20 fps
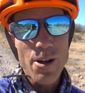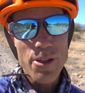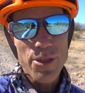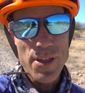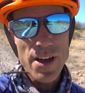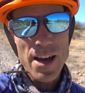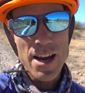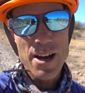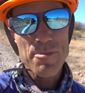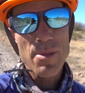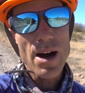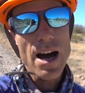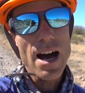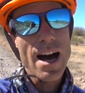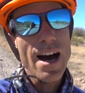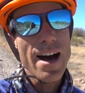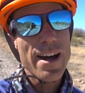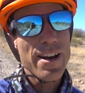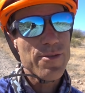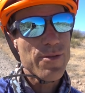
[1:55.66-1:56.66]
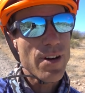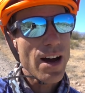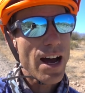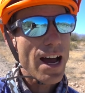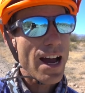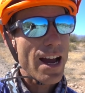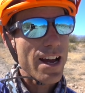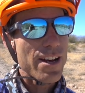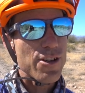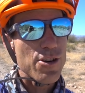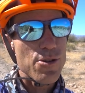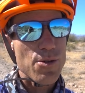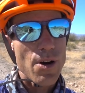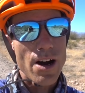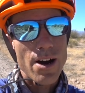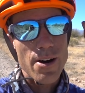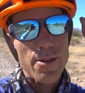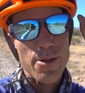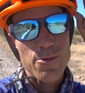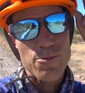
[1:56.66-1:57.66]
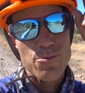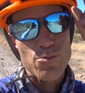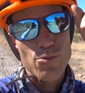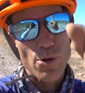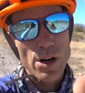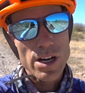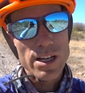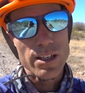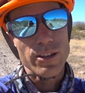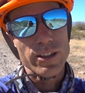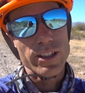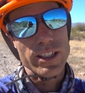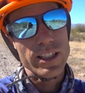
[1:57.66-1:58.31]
thing. Baja Divide, you are the real